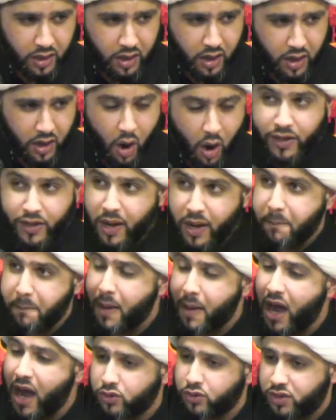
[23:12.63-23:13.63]
on a
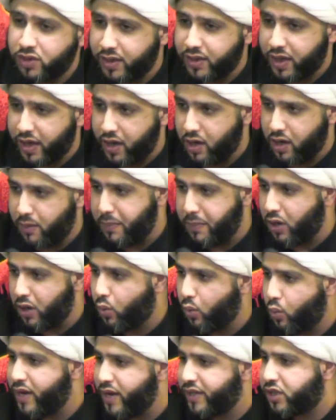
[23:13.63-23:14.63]
mountain hill
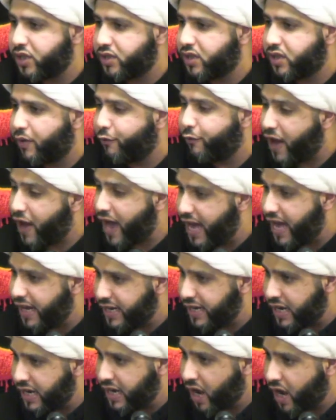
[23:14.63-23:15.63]
below which is a
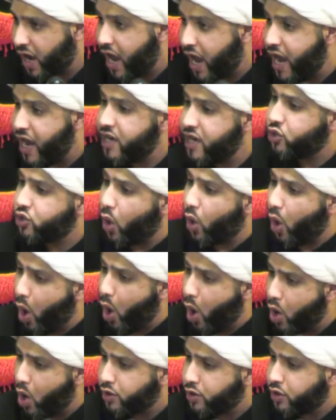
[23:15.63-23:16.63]
valley, his
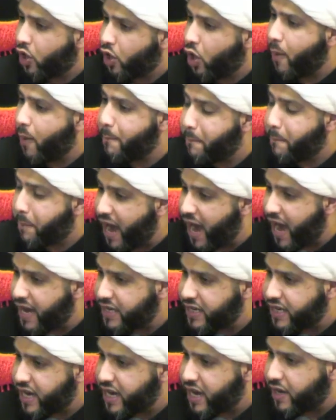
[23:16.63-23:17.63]
own
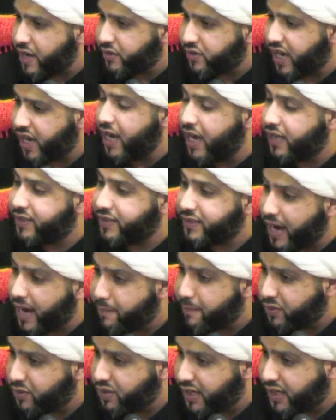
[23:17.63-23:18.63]
companions
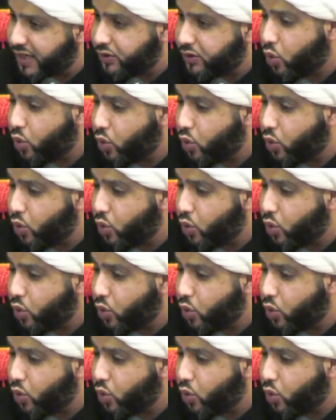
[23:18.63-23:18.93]
attempted to